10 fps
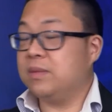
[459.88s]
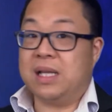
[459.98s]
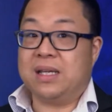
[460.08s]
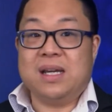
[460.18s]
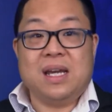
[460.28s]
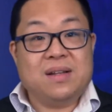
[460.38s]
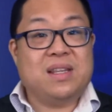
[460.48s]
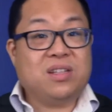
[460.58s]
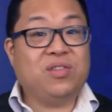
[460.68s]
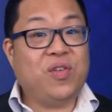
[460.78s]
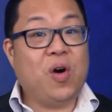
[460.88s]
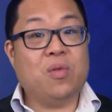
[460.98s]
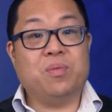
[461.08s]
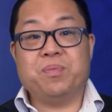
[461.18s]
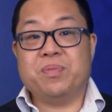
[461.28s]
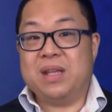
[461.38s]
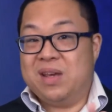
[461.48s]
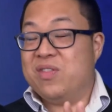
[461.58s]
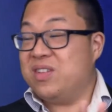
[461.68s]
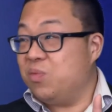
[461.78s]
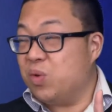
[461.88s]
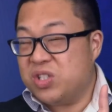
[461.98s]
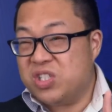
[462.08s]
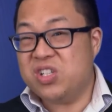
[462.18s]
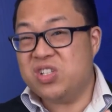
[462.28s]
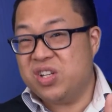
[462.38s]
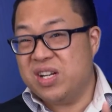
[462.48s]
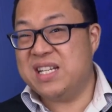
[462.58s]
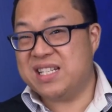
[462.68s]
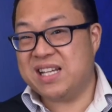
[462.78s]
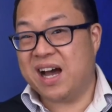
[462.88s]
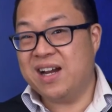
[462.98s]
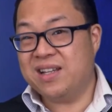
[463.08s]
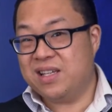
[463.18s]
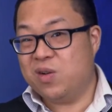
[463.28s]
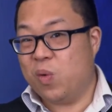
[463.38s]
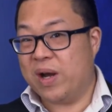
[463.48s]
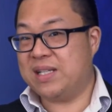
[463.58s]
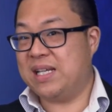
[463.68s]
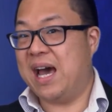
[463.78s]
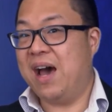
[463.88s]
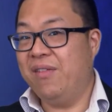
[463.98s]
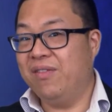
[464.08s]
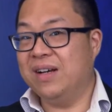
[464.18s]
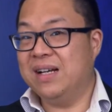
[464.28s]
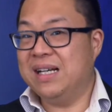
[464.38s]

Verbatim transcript: Like this phone, if it was just a desire that you wanted to have,